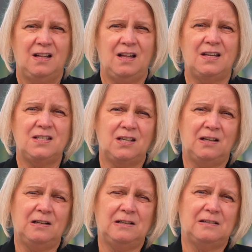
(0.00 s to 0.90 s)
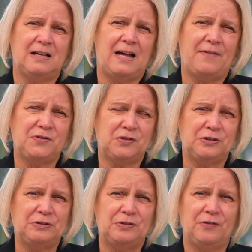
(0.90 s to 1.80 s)
until
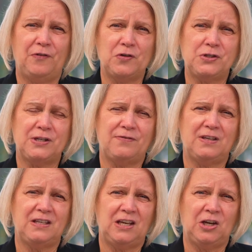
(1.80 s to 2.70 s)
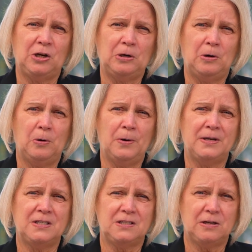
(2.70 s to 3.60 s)
after the first of the year or
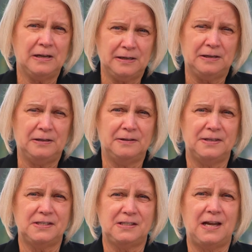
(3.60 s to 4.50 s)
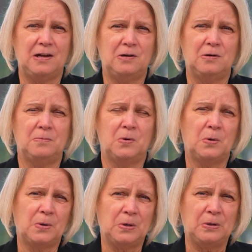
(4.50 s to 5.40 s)
until the stay-home
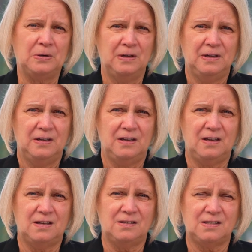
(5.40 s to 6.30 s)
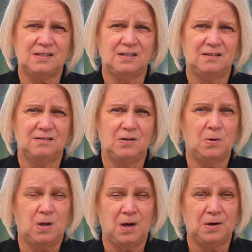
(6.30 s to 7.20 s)
order is no
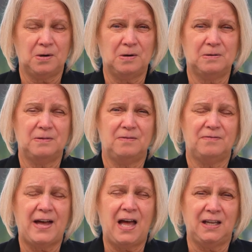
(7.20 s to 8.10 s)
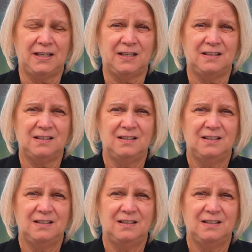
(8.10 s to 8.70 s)
longer valid.